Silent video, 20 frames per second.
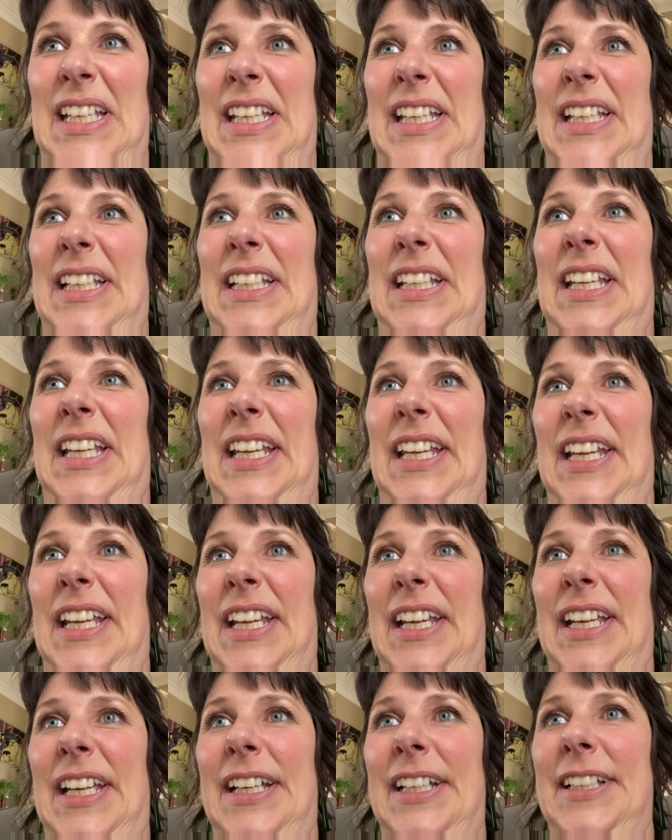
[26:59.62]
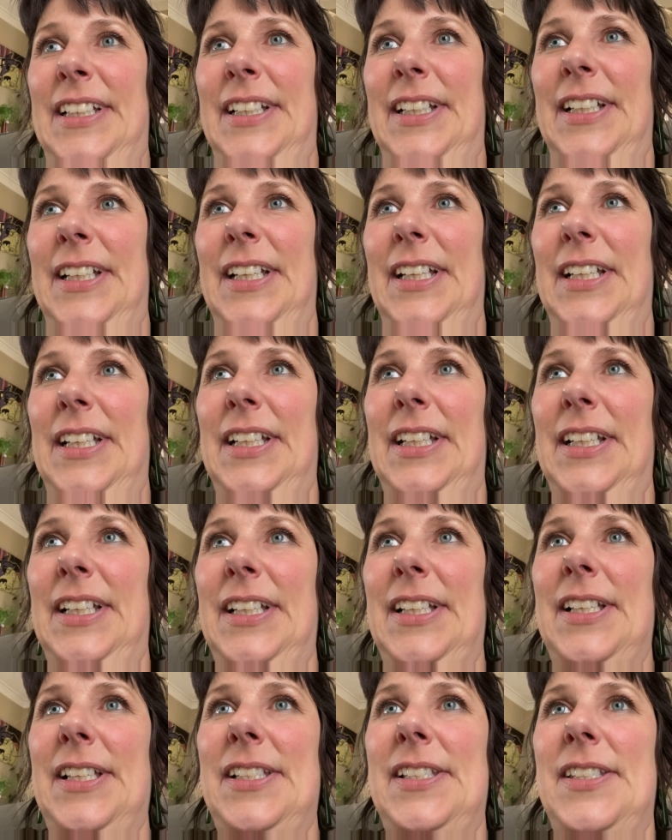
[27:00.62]
Yeah.
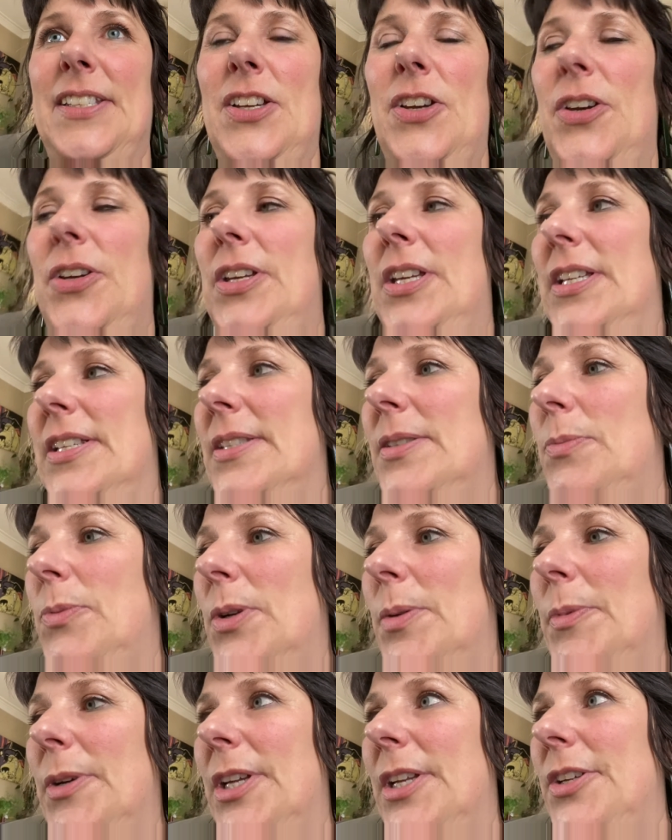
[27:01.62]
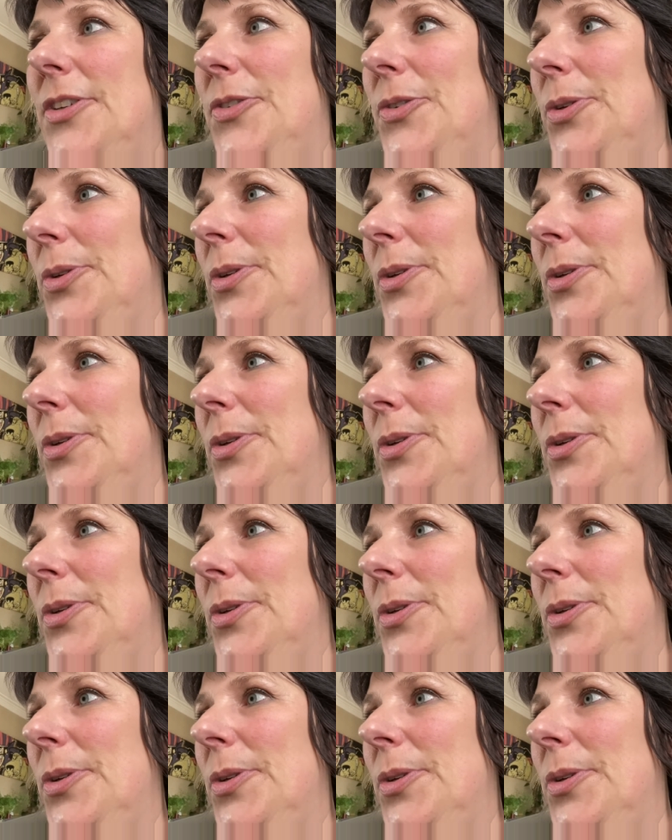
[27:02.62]
So yes, what am I going to do?